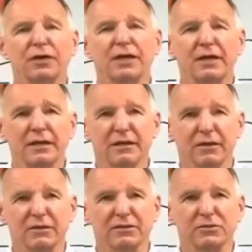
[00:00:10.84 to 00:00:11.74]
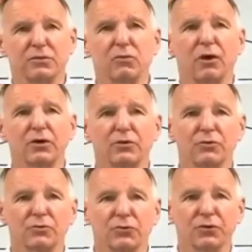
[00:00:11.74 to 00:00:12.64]
and heating costs while you
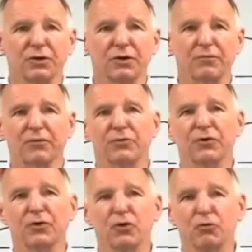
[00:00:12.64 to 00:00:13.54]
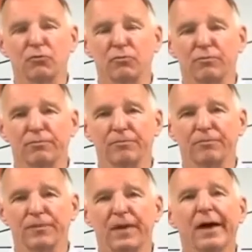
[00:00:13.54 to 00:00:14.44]
enjoy the comfort of your home.
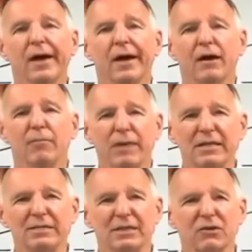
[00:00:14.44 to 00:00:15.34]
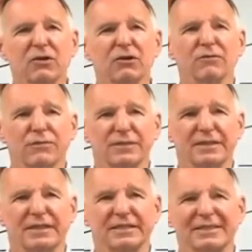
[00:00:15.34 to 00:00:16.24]
A basic law of
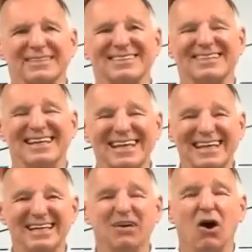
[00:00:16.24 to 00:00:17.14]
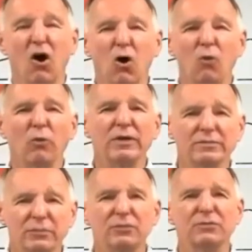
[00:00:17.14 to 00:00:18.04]
physics is that heat always
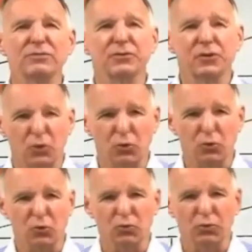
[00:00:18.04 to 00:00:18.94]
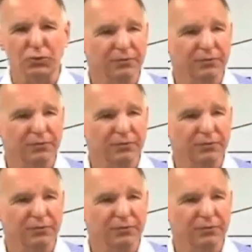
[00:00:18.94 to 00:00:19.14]
moves to cold.